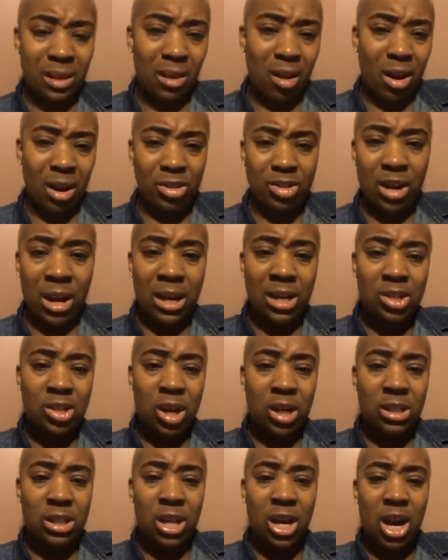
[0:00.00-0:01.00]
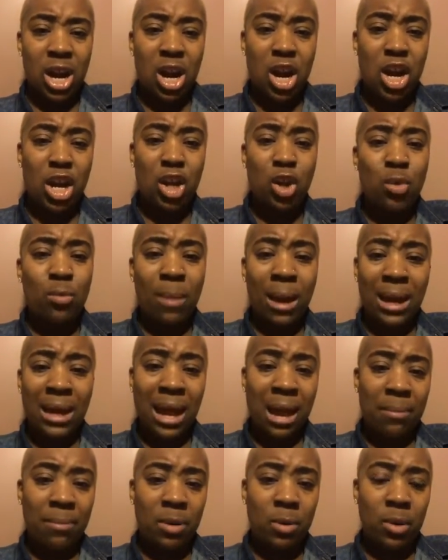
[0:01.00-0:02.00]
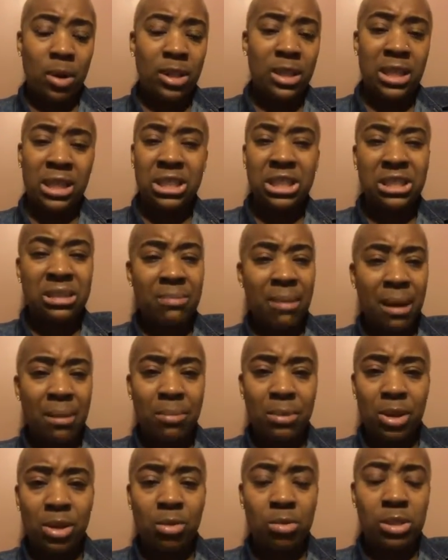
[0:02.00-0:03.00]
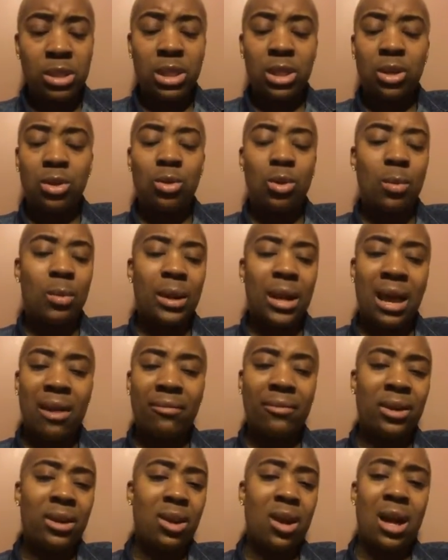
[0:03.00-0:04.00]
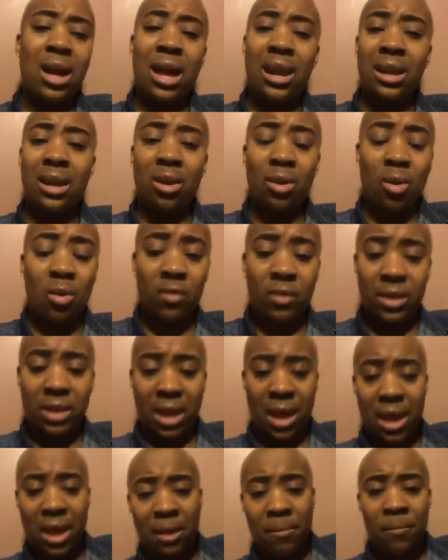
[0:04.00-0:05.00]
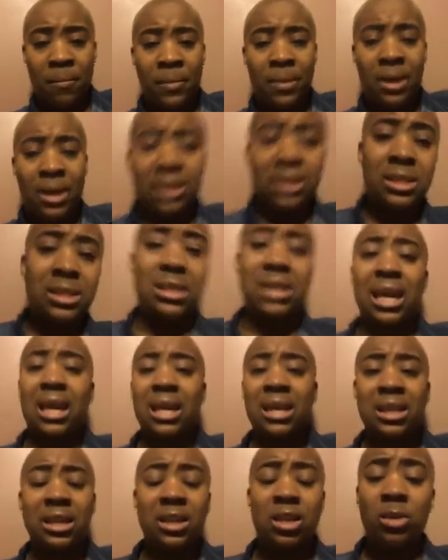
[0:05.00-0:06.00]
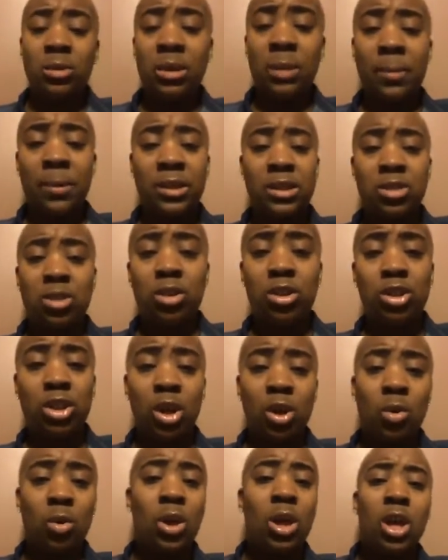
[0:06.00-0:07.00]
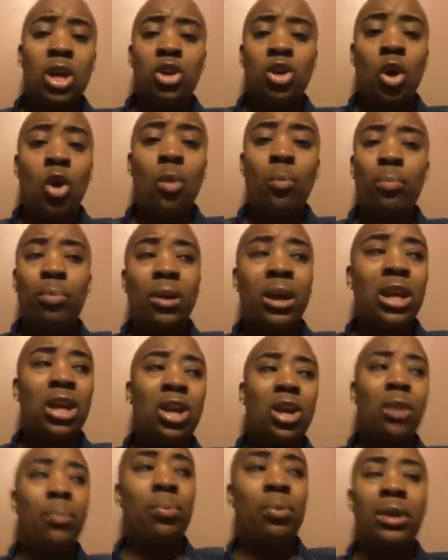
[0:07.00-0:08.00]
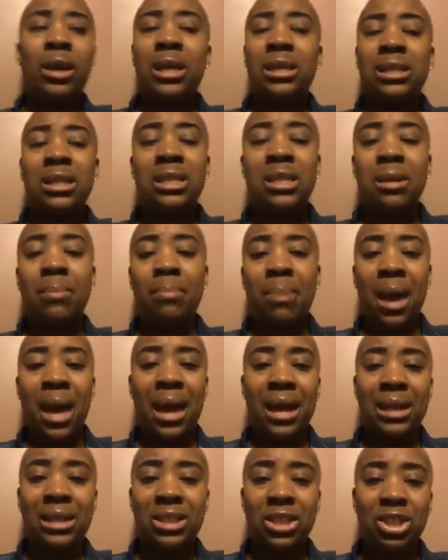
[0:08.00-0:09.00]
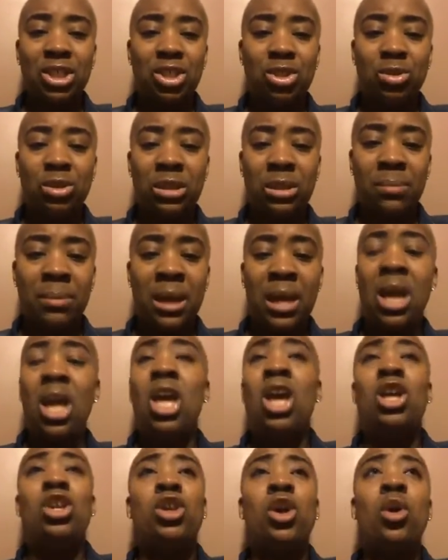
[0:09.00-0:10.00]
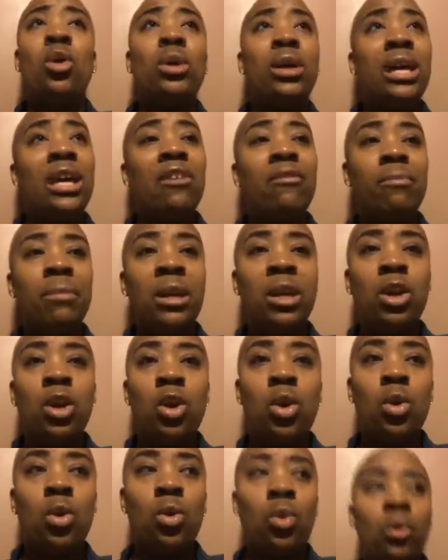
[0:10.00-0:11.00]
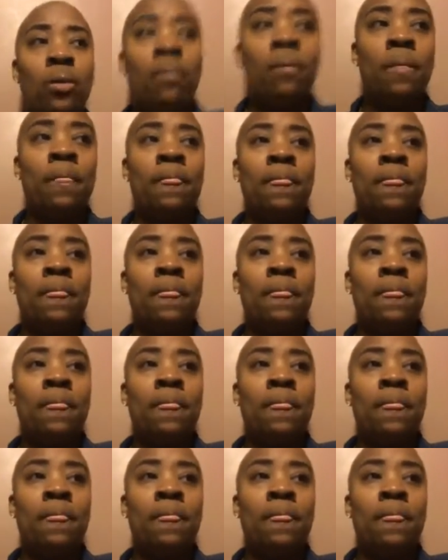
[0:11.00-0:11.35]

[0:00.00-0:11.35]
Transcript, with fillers: are trying to talk to her and you might not be worthy and she might be using you or whatever and y'all got to get over that. It's just like either deal with the person or don't. Don't bring your pre existing baggage issues to me. Don't give me no